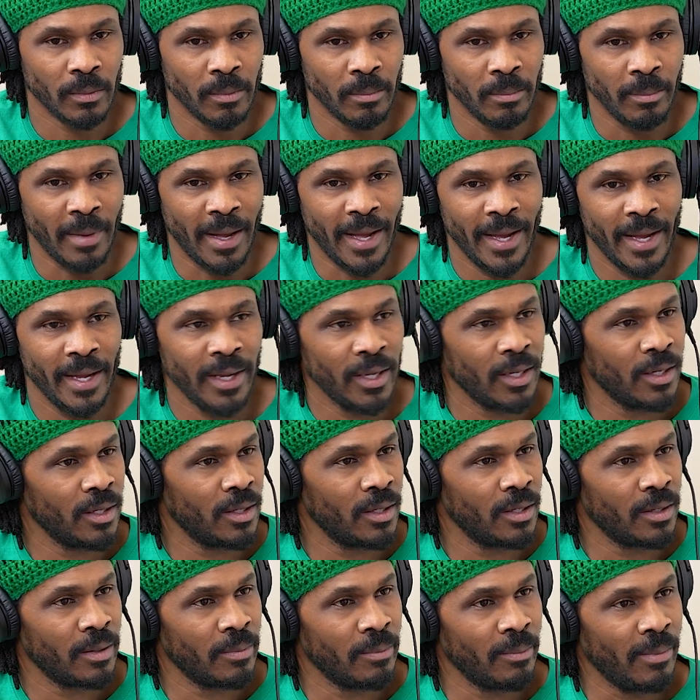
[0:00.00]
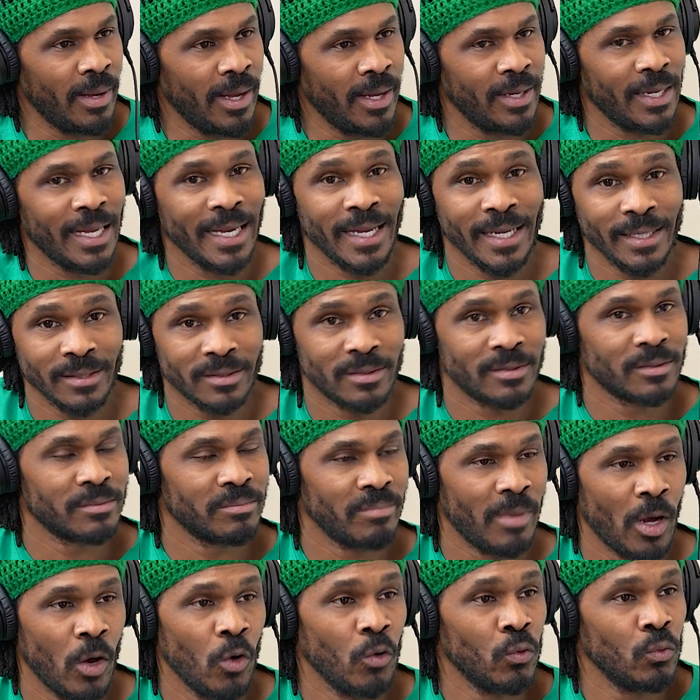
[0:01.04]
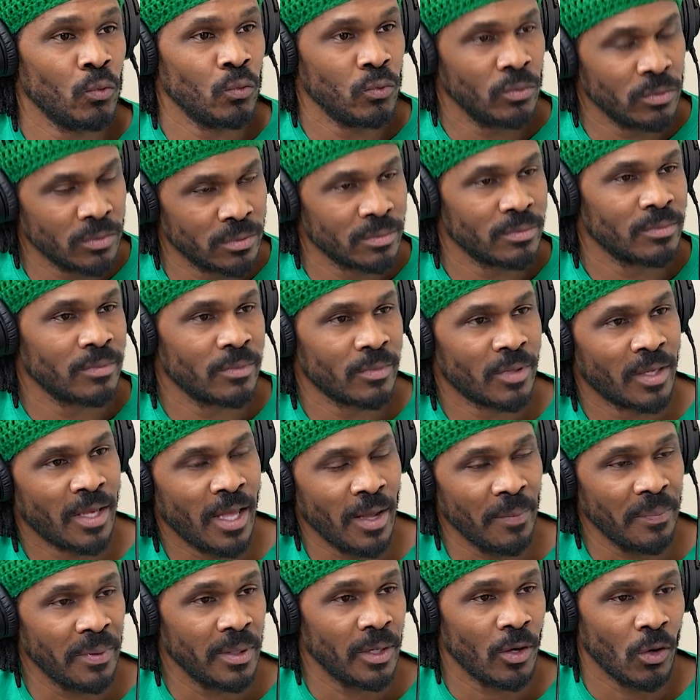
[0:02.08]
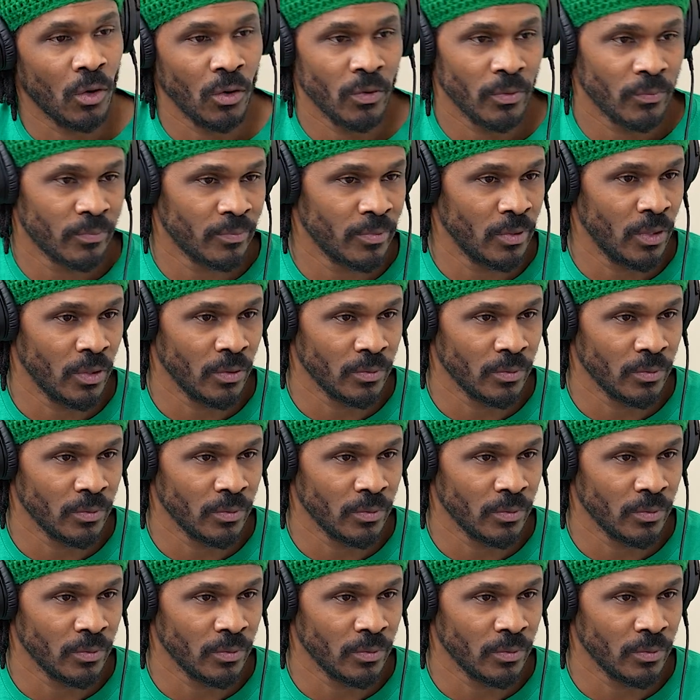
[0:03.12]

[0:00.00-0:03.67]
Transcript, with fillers: my uh, my I guess my own company or you